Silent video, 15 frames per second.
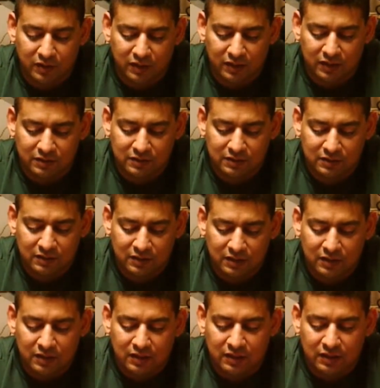place
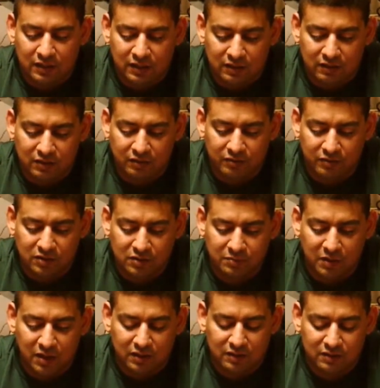at different
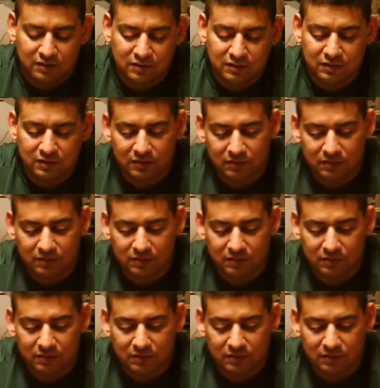spots